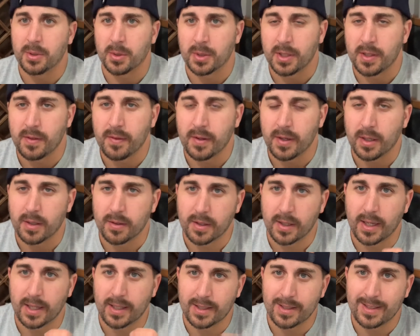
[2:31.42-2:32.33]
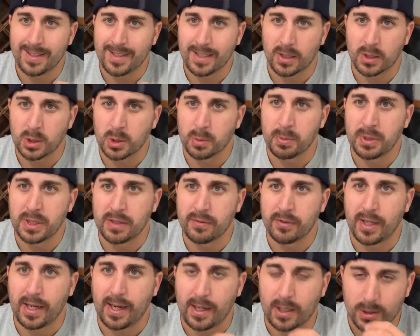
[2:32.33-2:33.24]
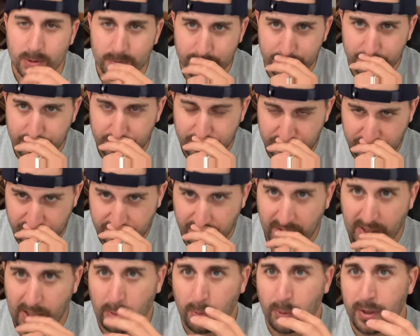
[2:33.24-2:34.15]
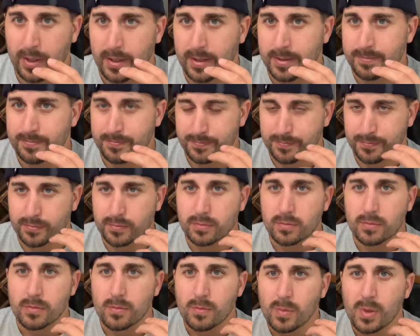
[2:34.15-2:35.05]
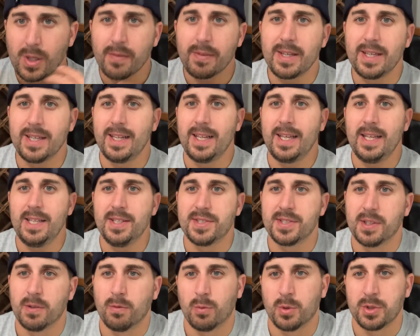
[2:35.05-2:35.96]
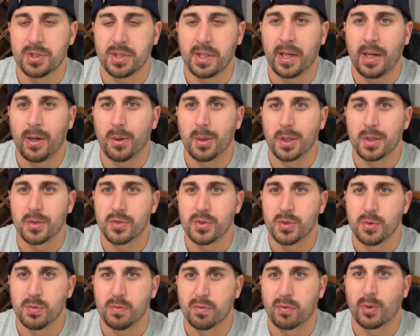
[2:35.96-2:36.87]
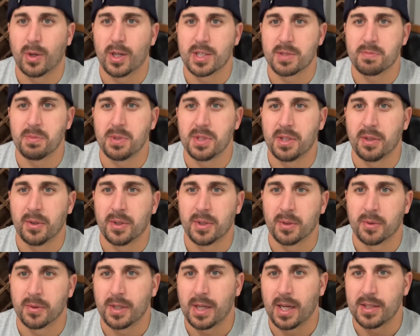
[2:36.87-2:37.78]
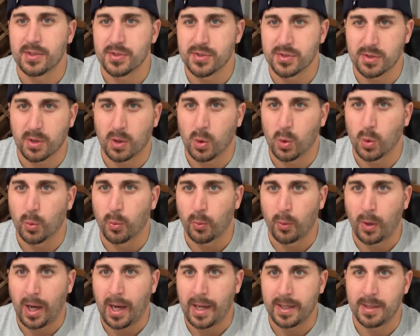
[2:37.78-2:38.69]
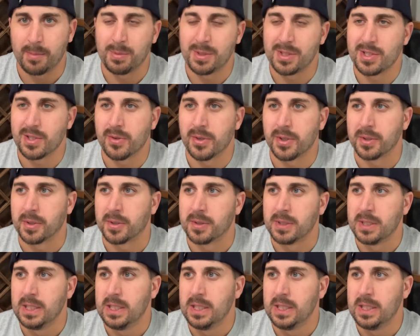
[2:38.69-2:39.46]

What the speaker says: in there that I could get a little bit of it out. That way the adhesive was adhering to fresh material, not just old rotty material.